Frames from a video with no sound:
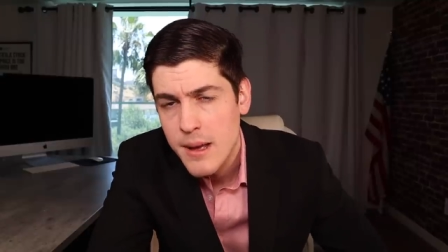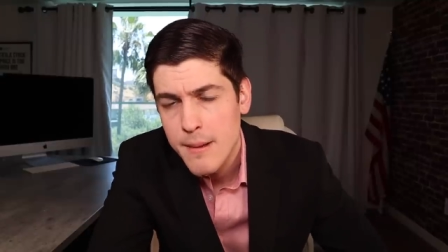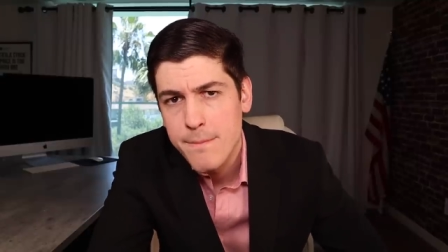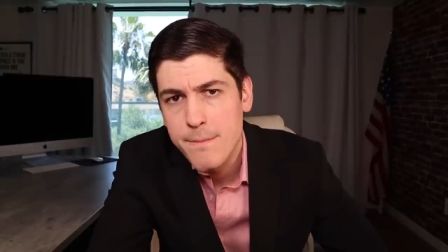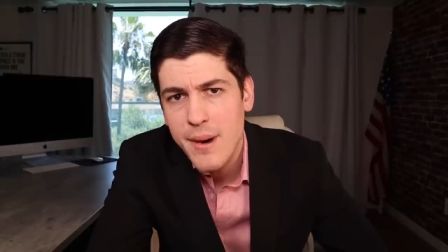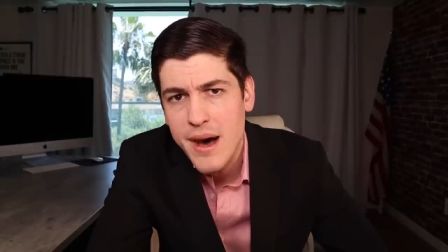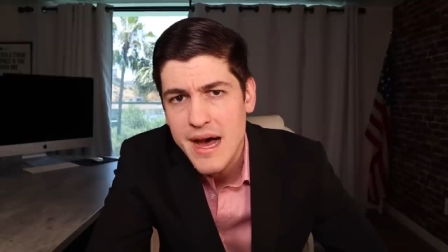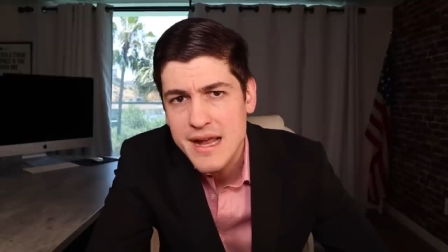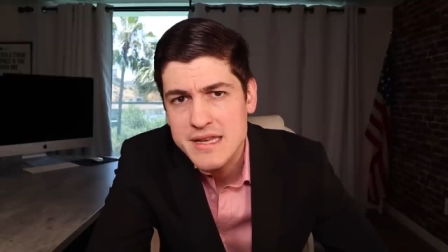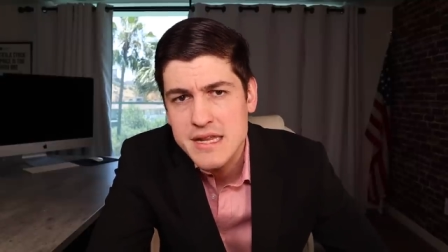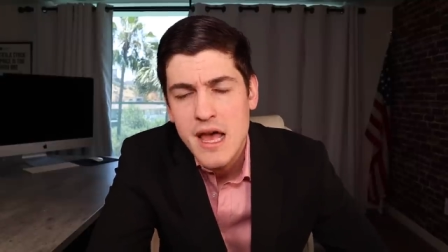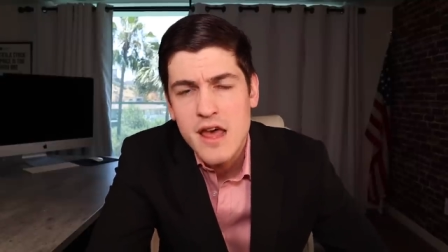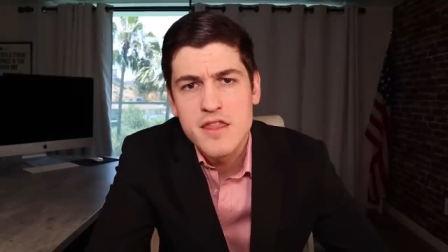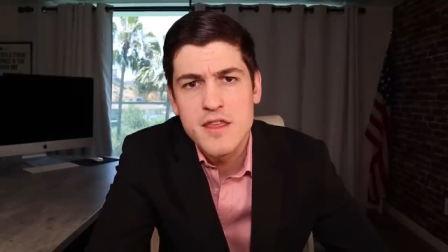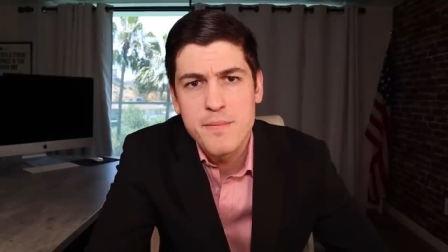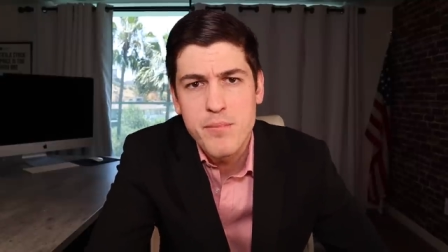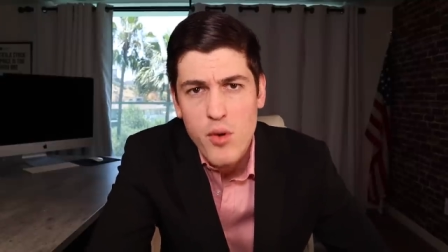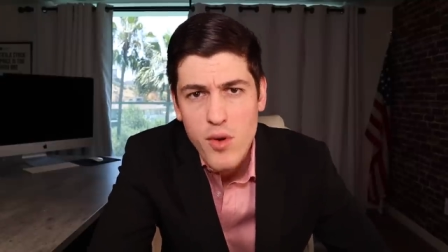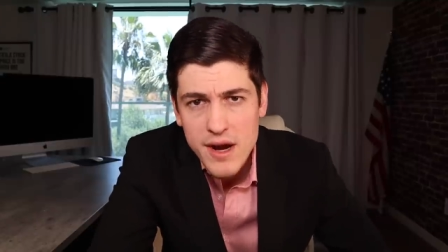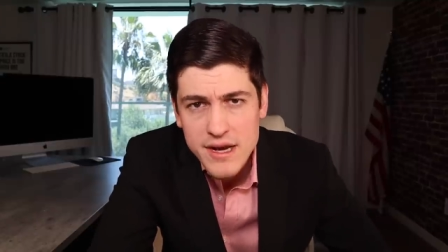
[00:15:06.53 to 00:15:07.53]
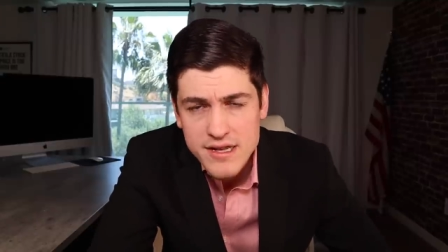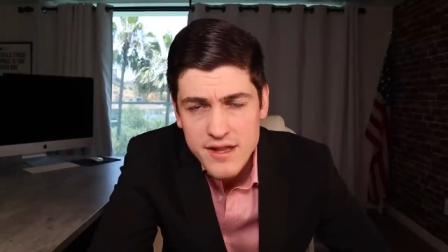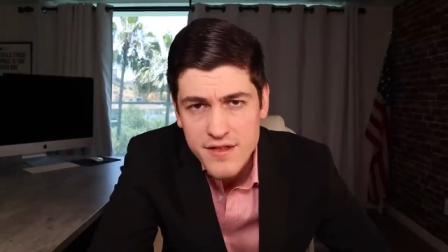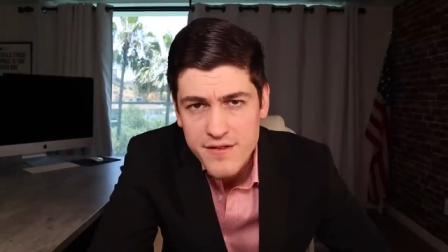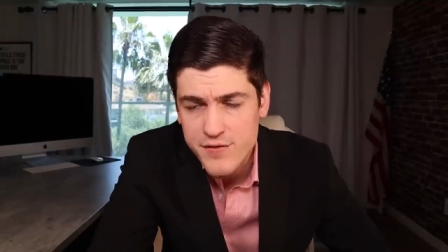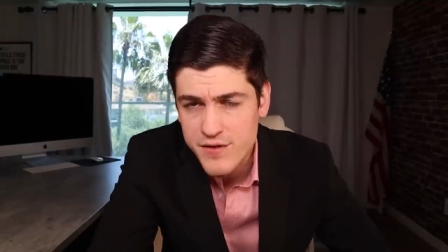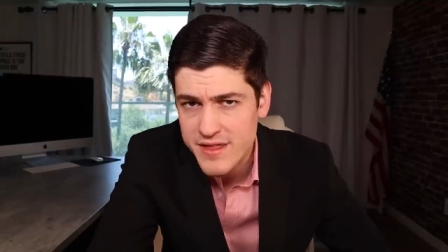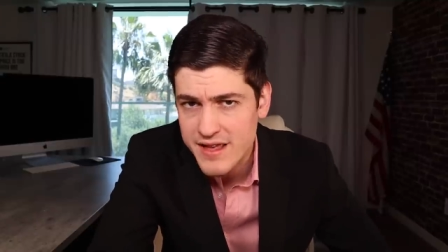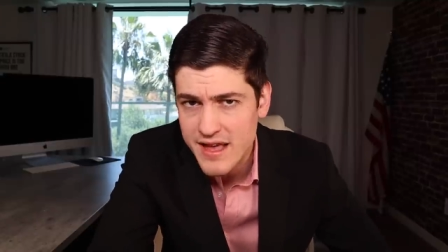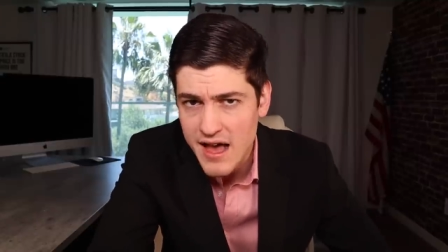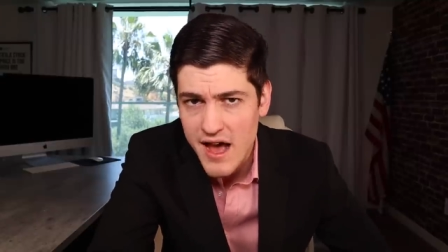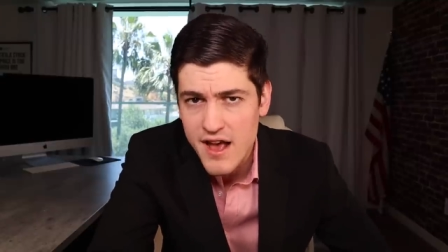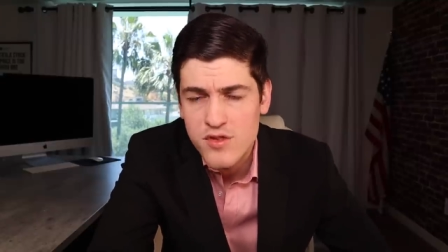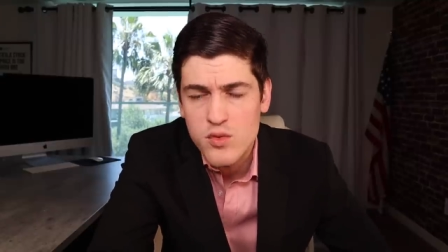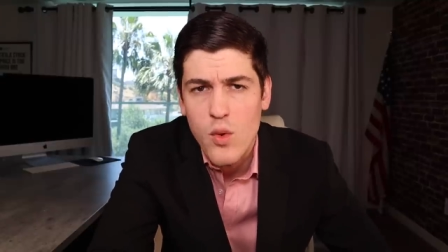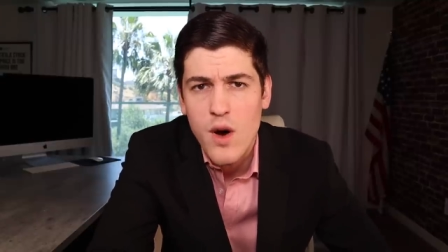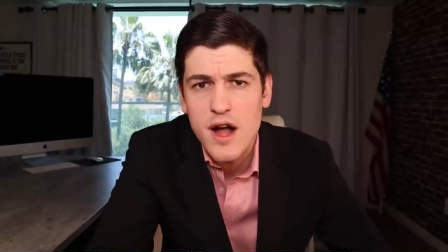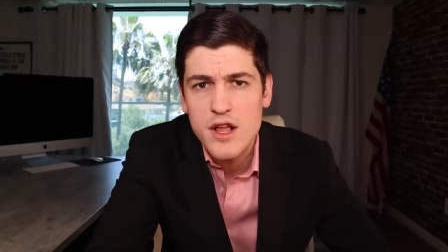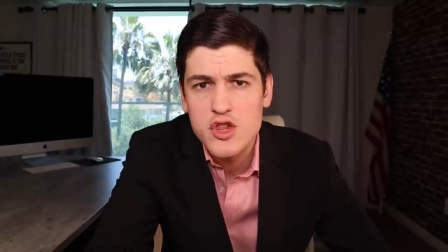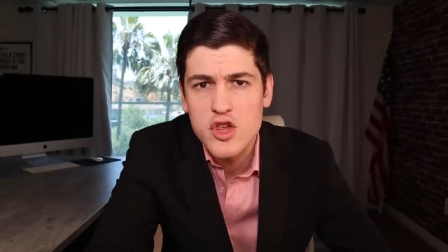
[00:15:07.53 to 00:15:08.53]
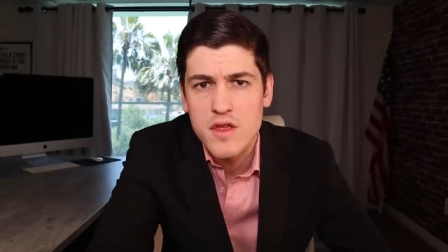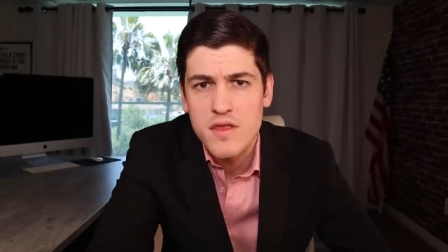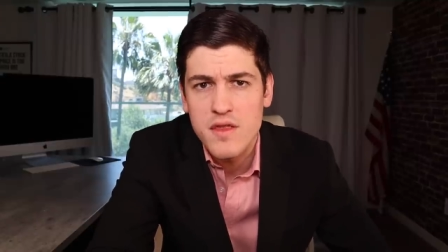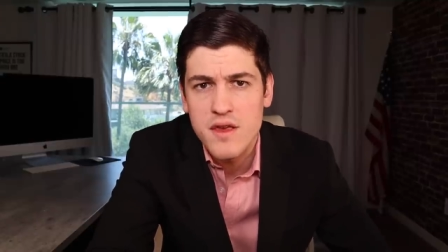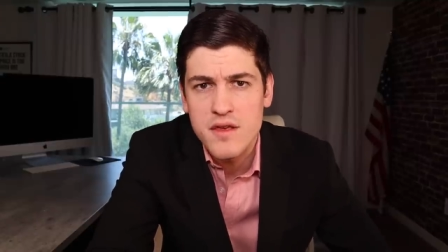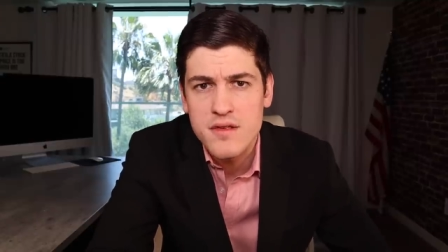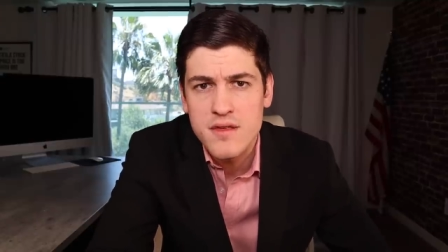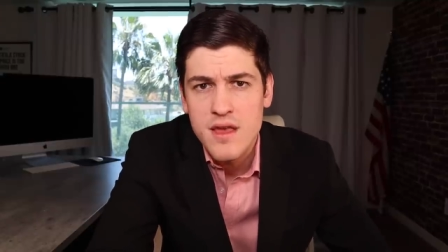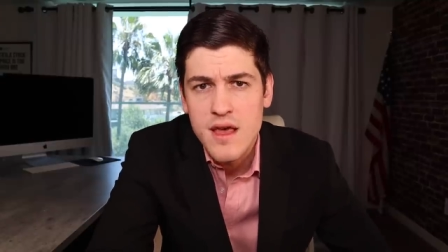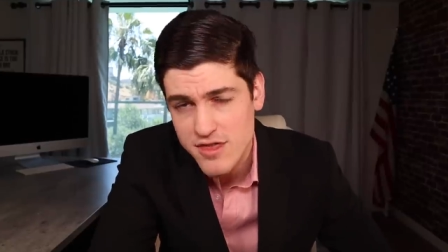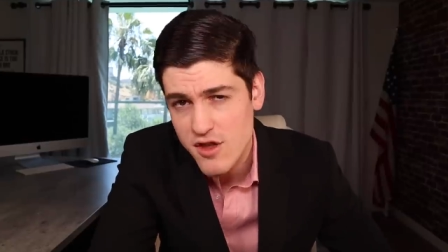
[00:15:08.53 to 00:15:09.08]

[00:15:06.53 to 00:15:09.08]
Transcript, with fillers: but the point is, for the guys watching this,